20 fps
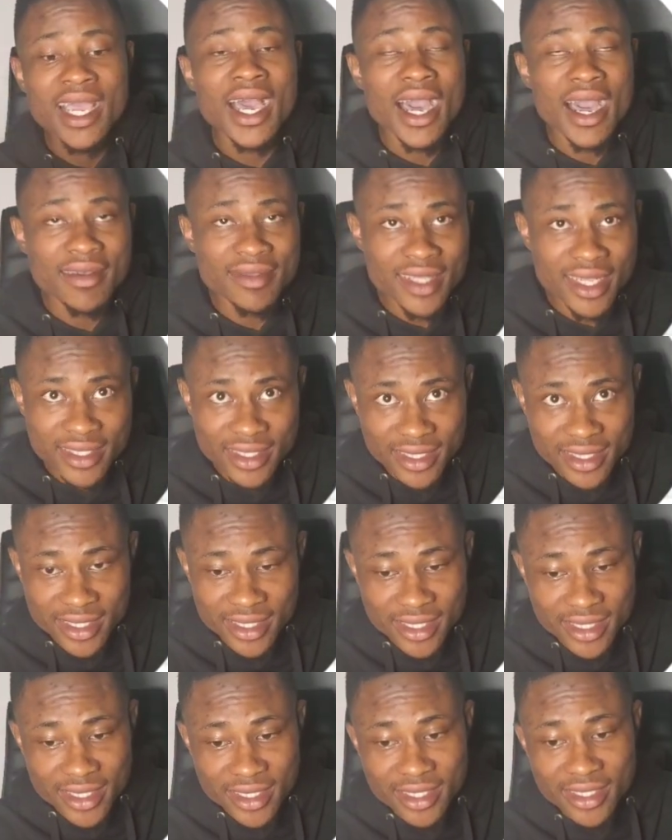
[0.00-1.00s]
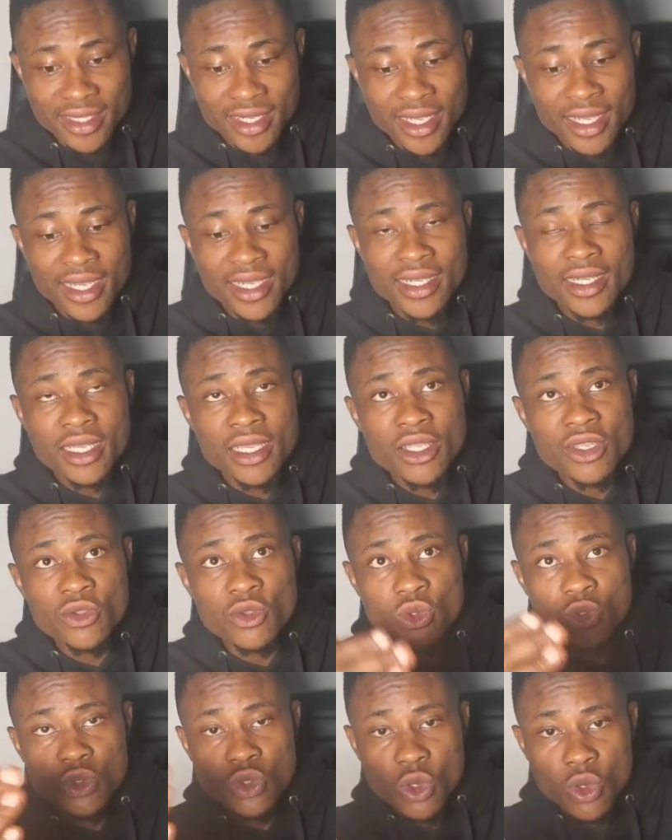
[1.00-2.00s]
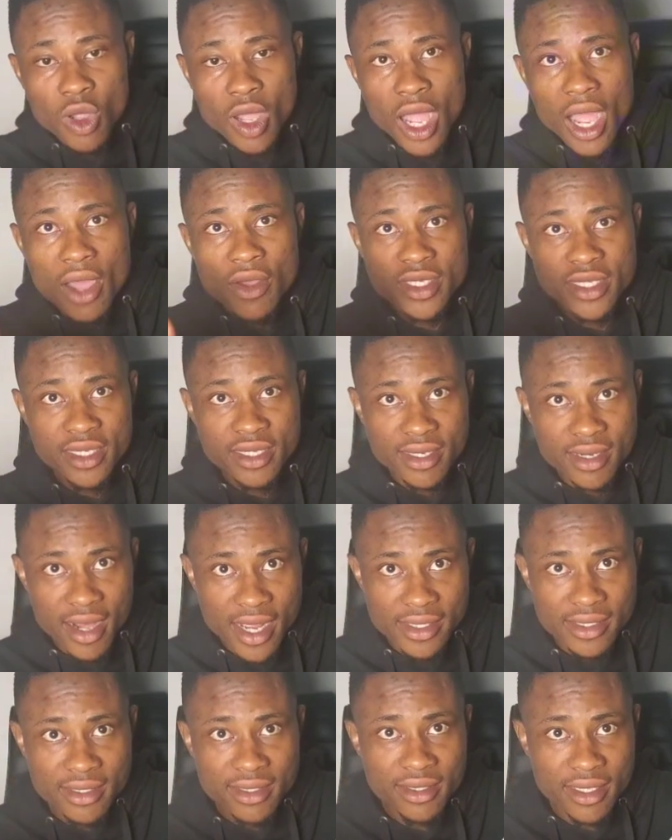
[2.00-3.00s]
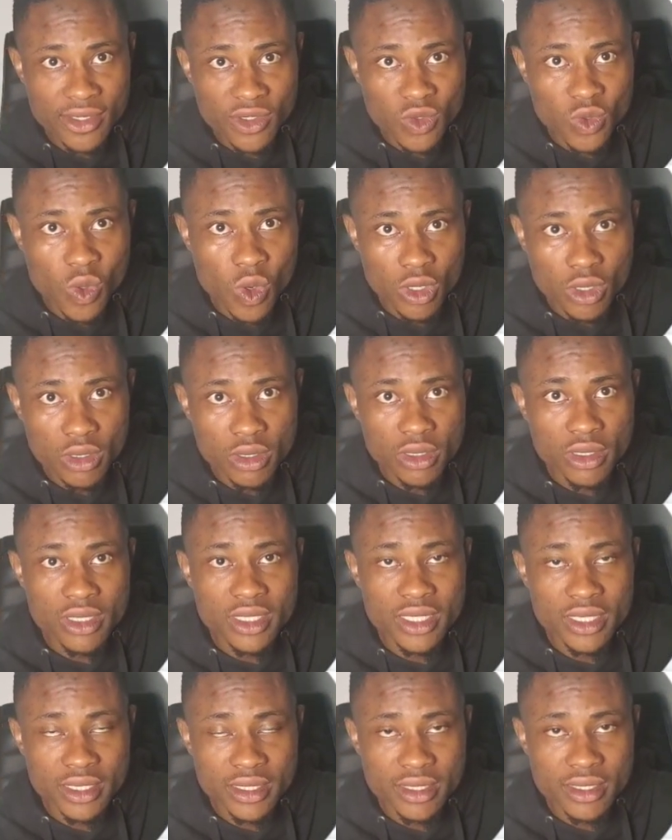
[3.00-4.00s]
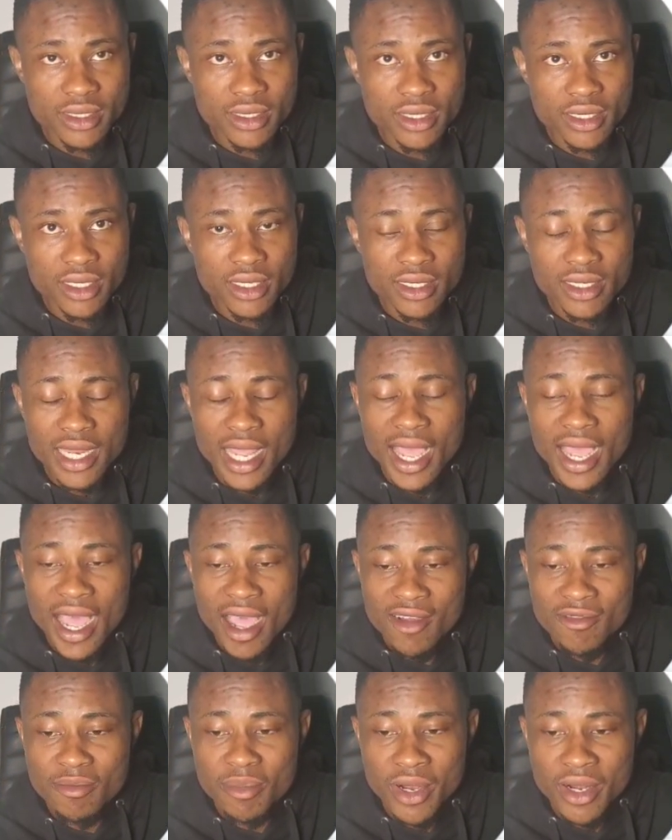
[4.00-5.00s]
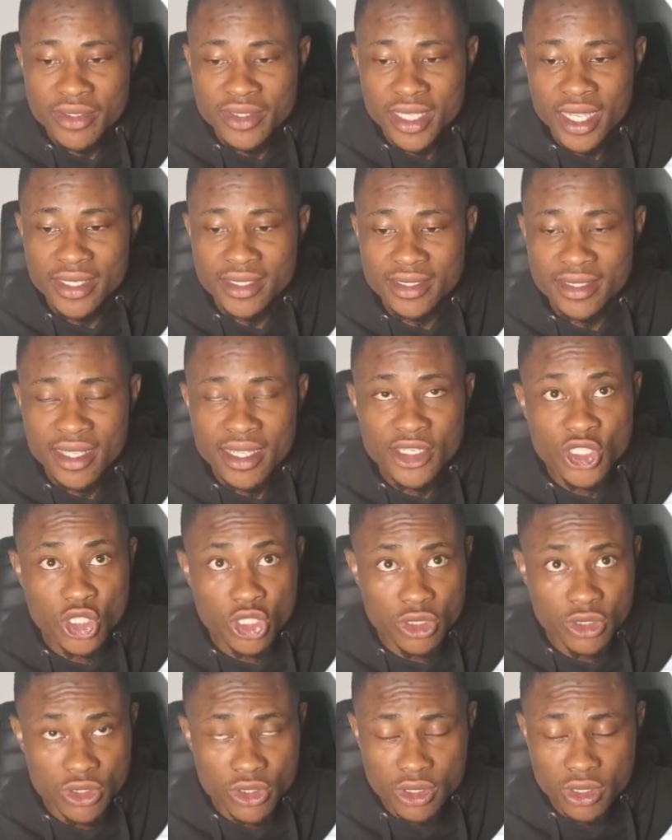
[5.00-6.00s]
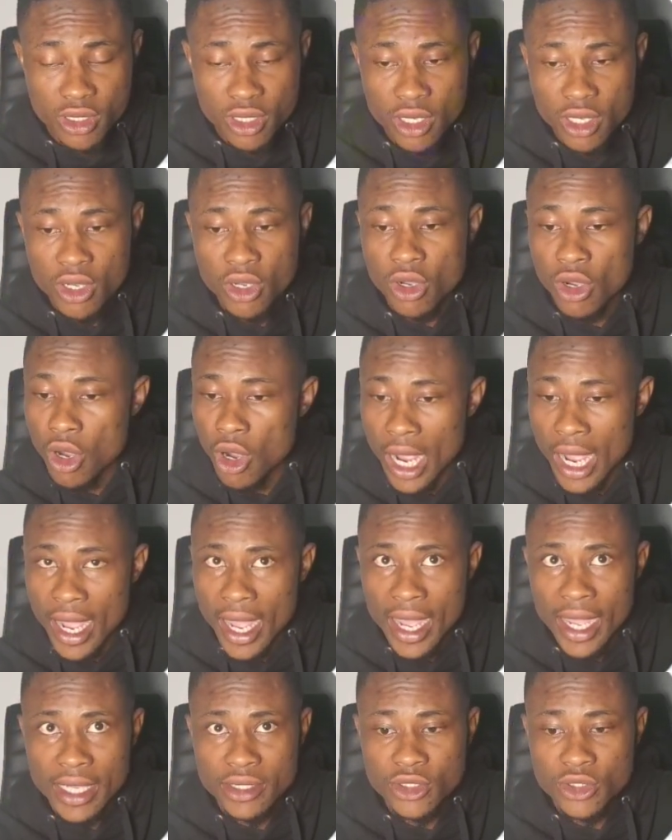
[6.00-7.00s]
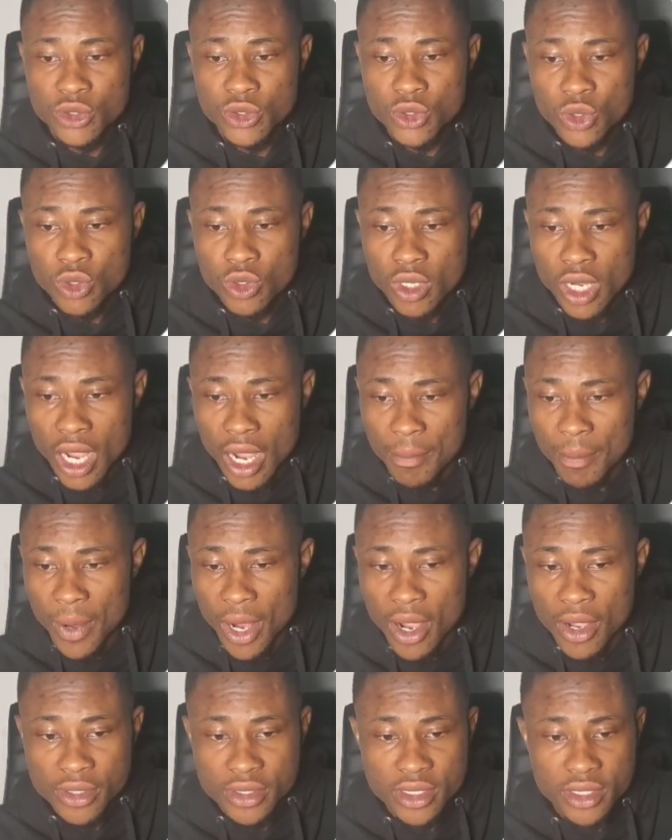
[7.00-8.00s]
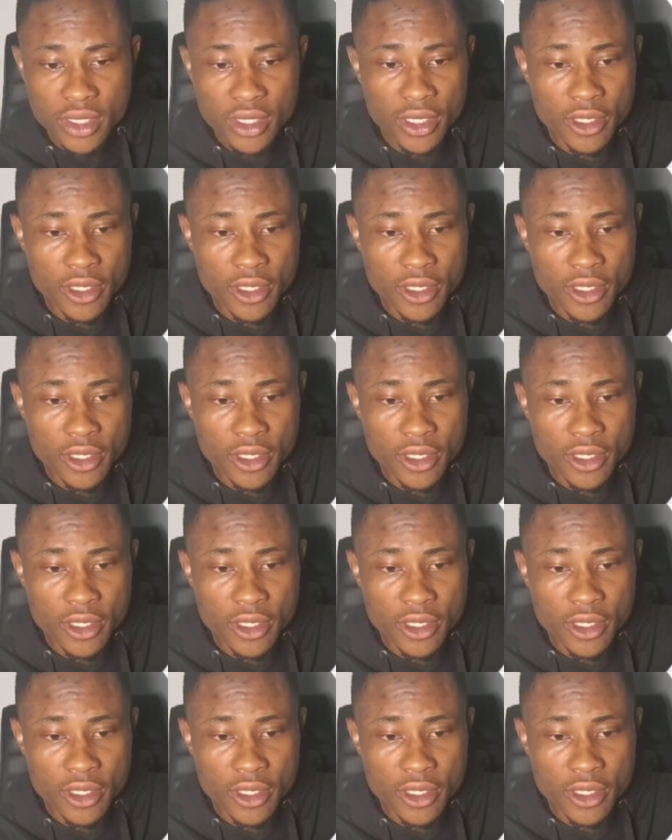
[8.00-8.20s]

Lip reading: After the TGE, you know how the grass network is that have browser extensions. You know about